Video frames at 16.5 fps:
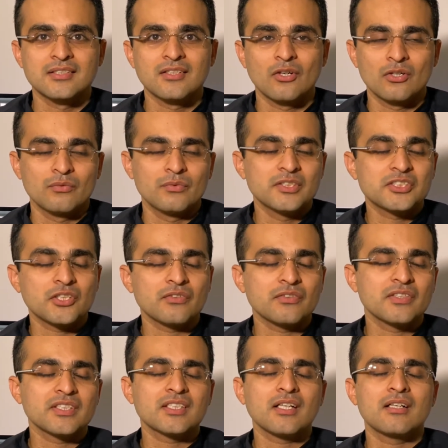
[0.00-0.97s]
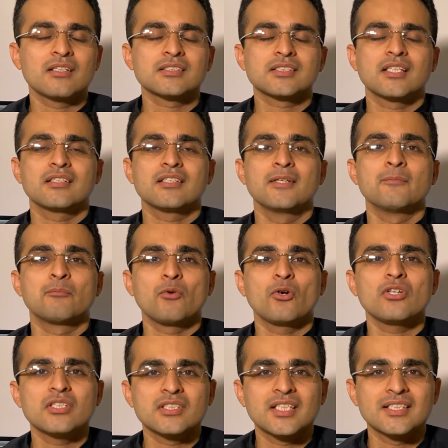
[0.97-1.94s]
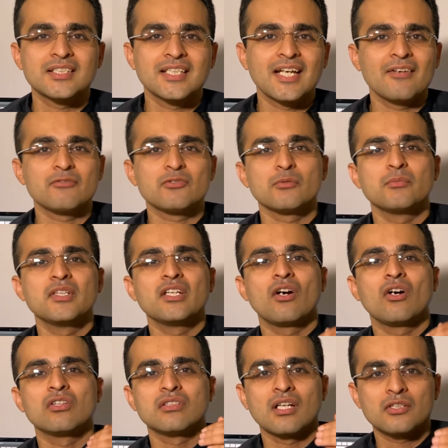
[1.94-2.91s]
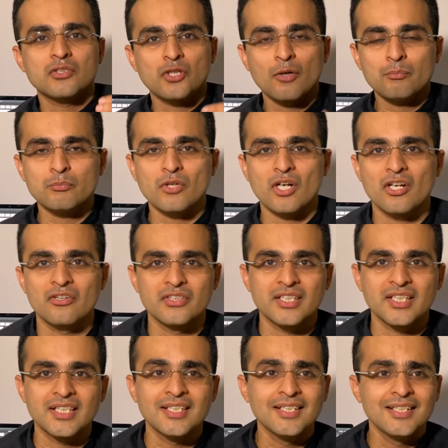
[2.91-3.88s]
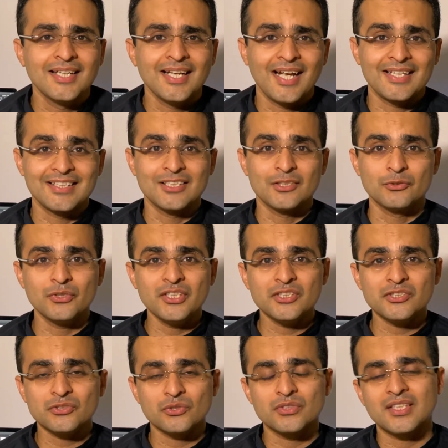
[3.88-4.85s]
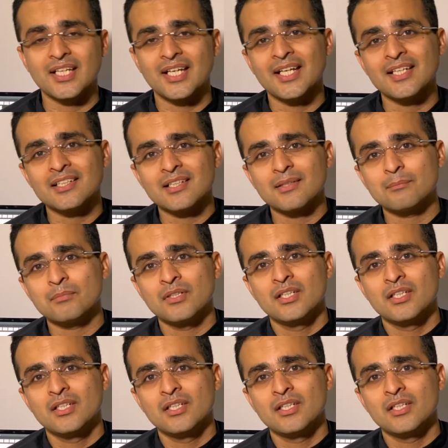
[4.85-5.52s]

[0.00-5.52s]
or which of the tasks are important that they have to be on top priority, and in doing so they end up